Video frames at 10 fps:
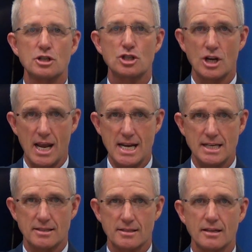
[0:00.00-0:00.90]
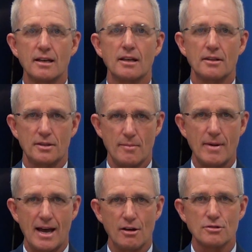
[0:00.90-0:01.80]
chase the
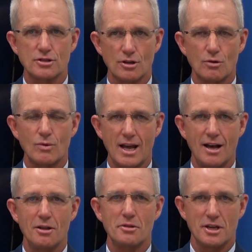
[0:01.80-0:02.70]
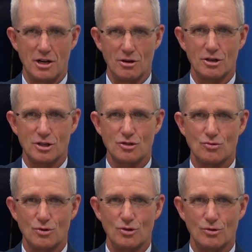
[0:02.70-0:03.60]
mouse around the heritage
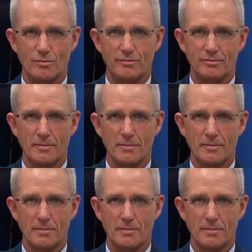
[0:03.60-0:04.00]
room,